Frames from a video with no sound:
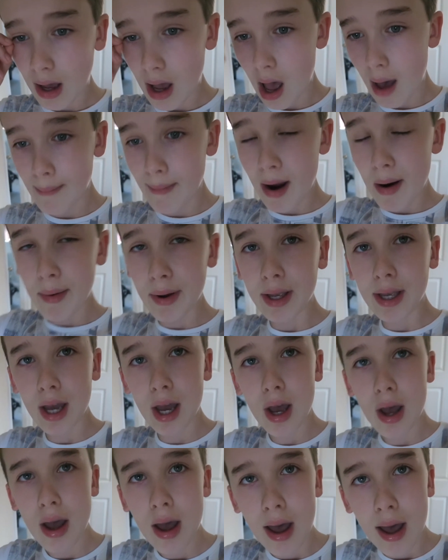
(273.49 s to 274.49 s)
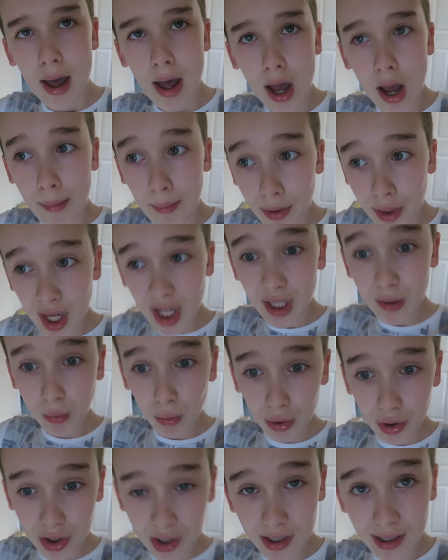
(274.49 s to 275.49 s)
America. This
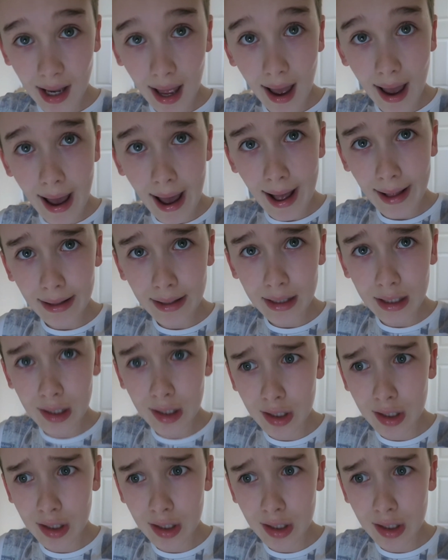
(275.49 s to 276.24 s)
will start.